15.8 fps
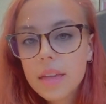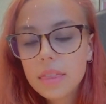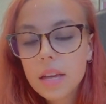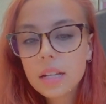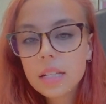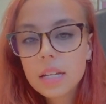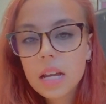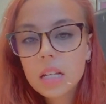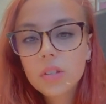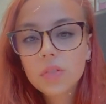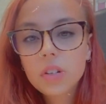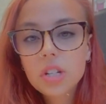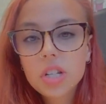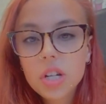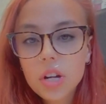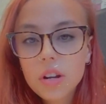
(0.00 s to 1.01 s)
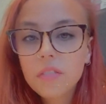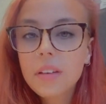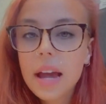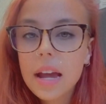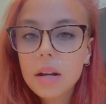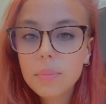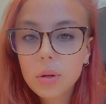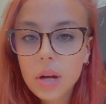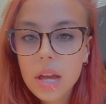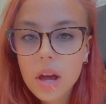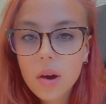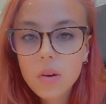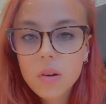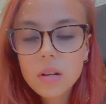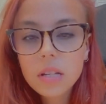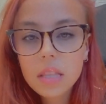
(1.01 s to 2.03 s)
That stands for Certified
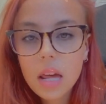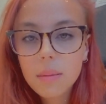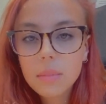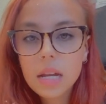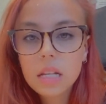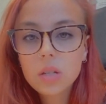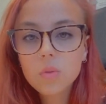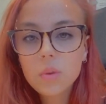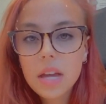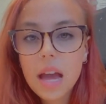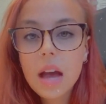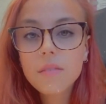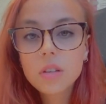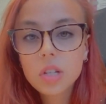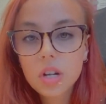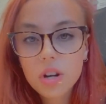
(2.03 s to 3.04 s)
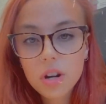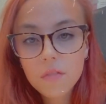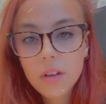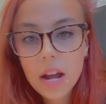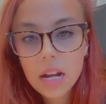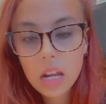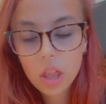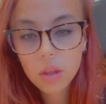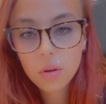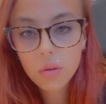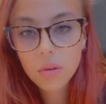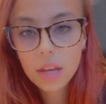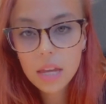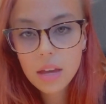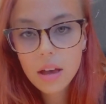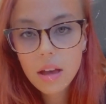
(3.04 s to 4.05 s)
Pre-Owned. That means we have certified it through
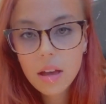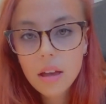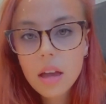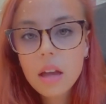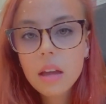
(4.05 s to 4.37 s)
Kia.